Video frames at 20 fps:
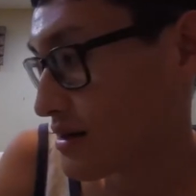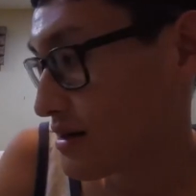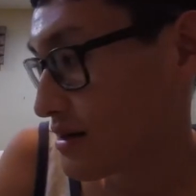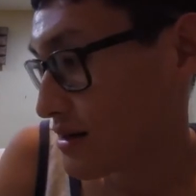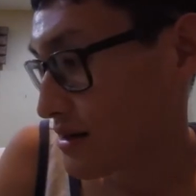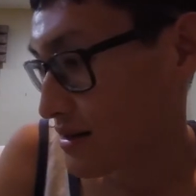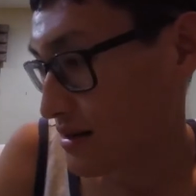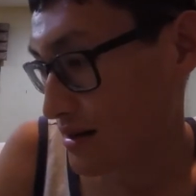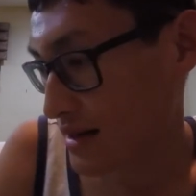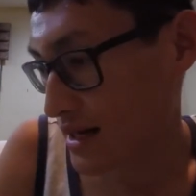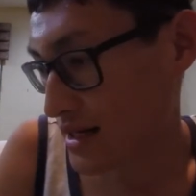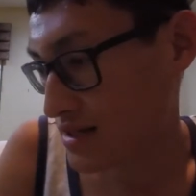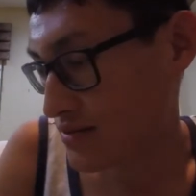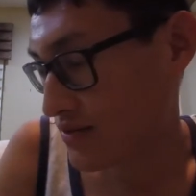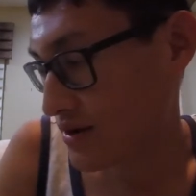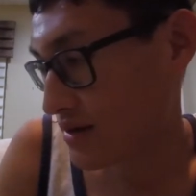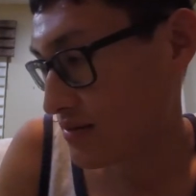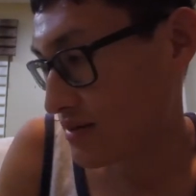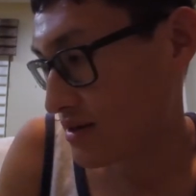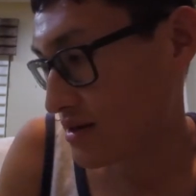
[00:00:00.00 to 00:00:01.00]
glass
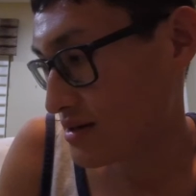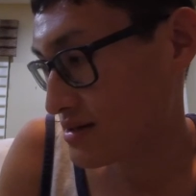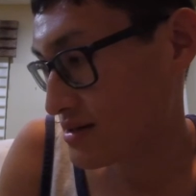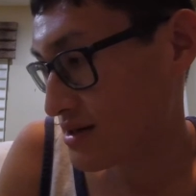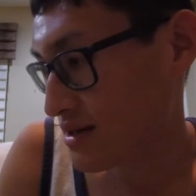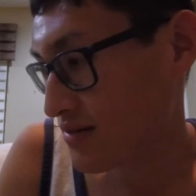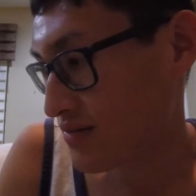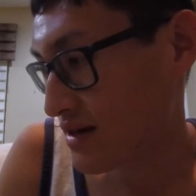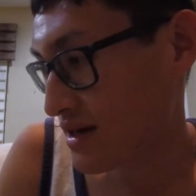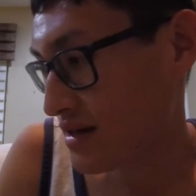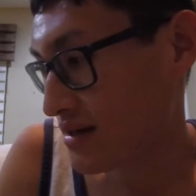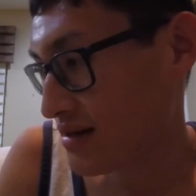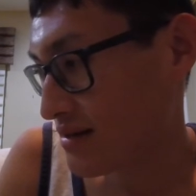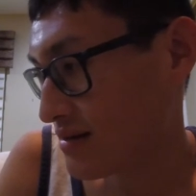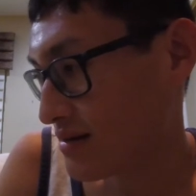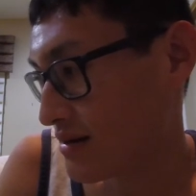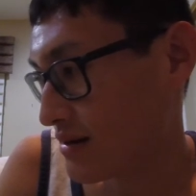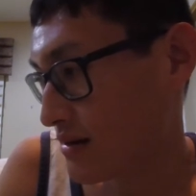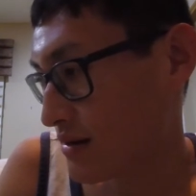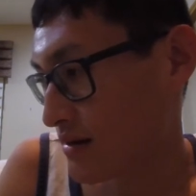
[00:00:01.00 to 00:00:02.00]
frame and all that stuff, and
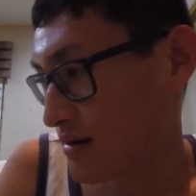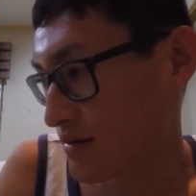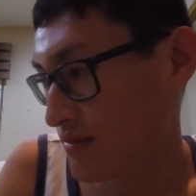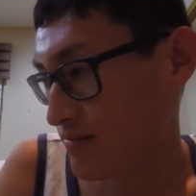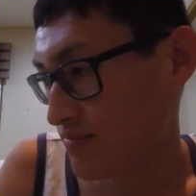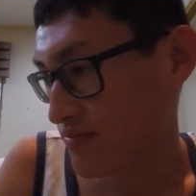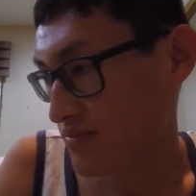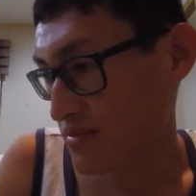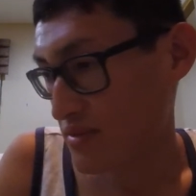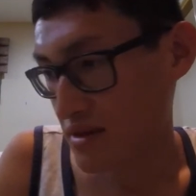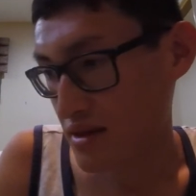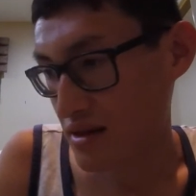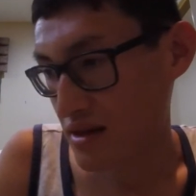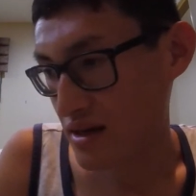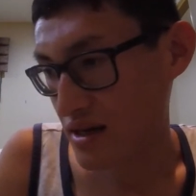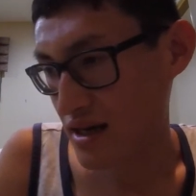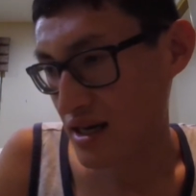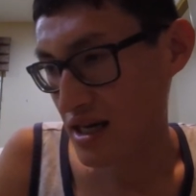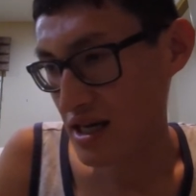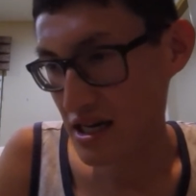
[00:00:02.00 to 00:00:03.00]

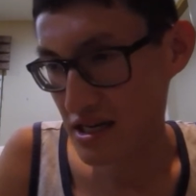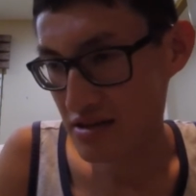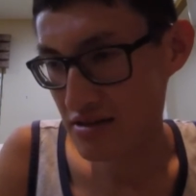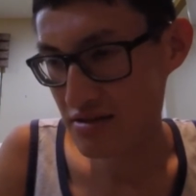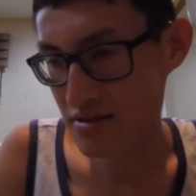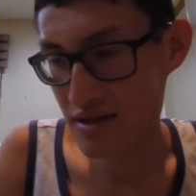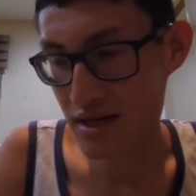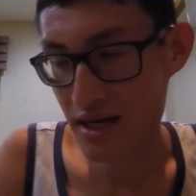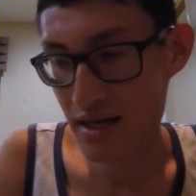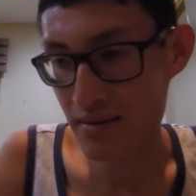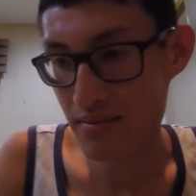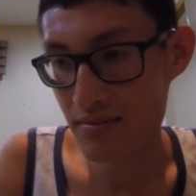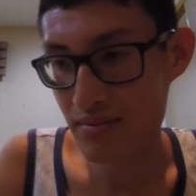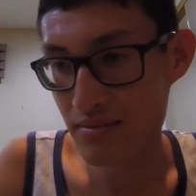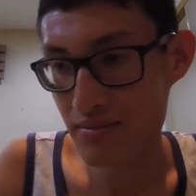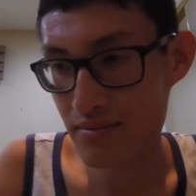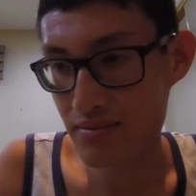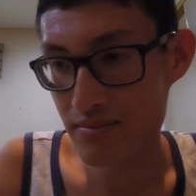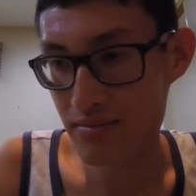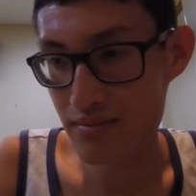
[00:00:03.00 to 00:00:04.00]
each time
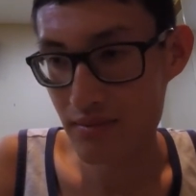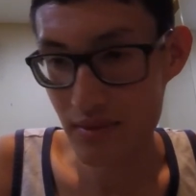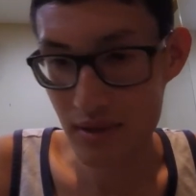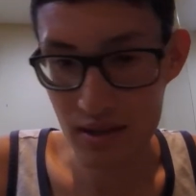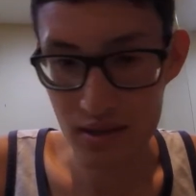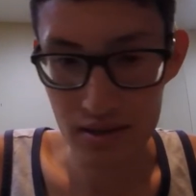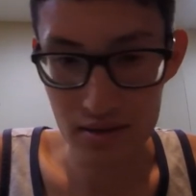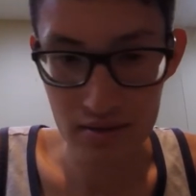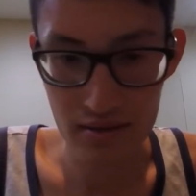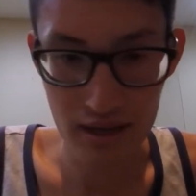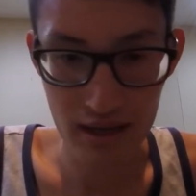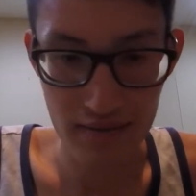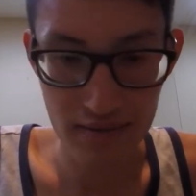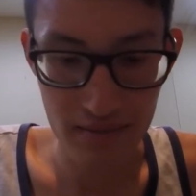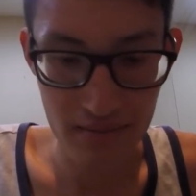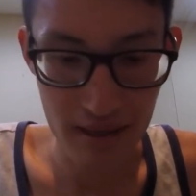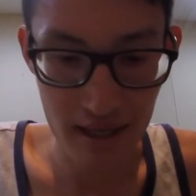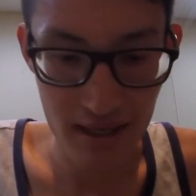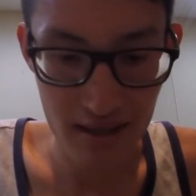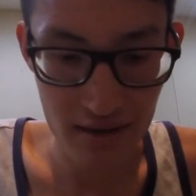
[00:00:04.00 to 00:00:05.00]
I have to
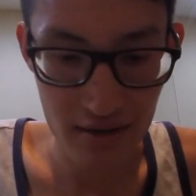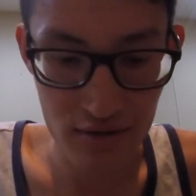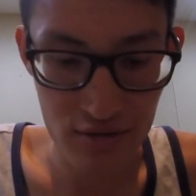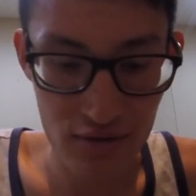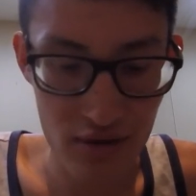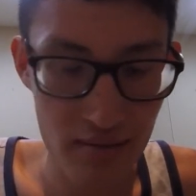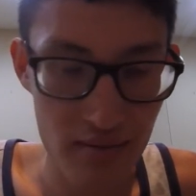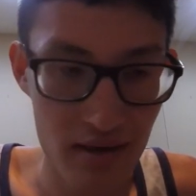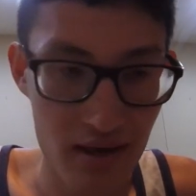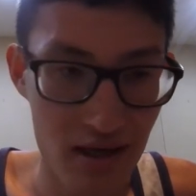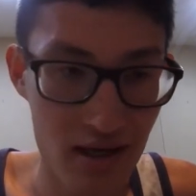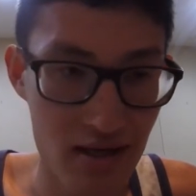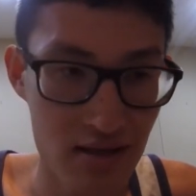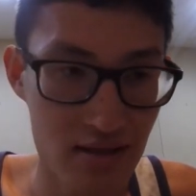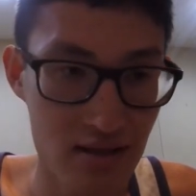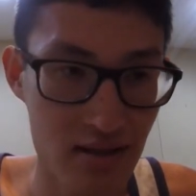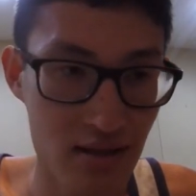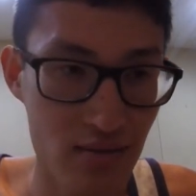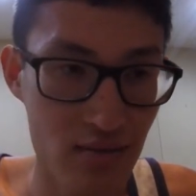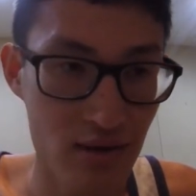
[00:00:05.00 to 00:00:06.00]
buy a new frame, it costs
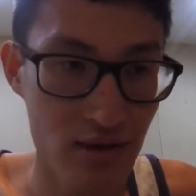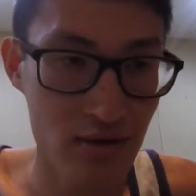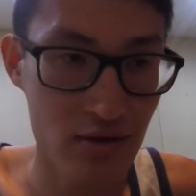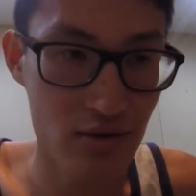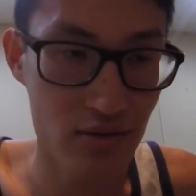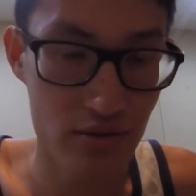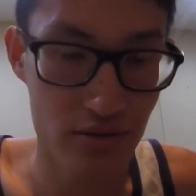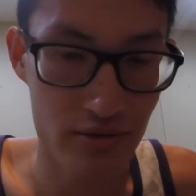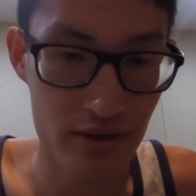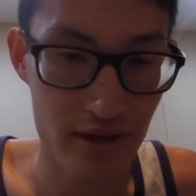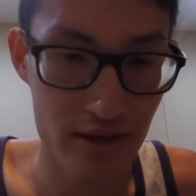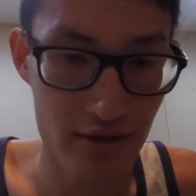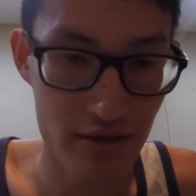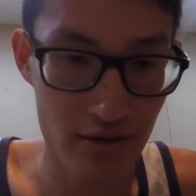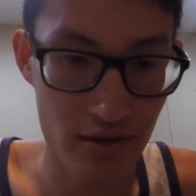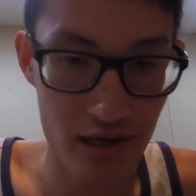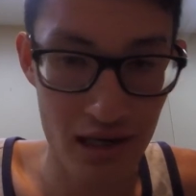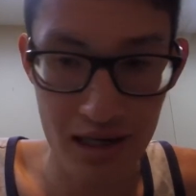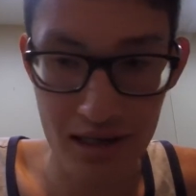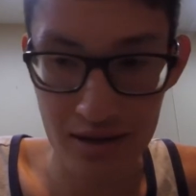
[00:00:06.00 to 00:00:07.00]
somewhere $200 or
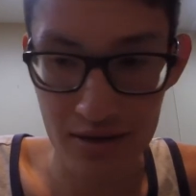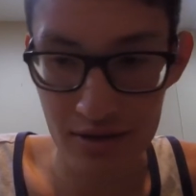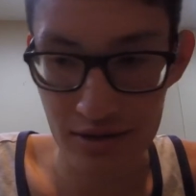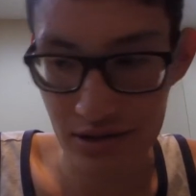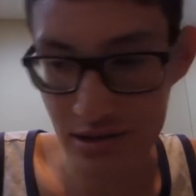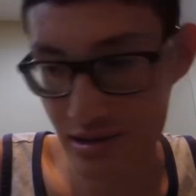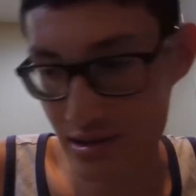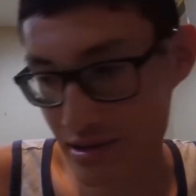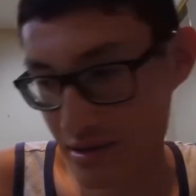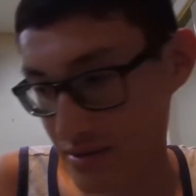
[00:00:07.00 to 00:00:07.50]
$300. So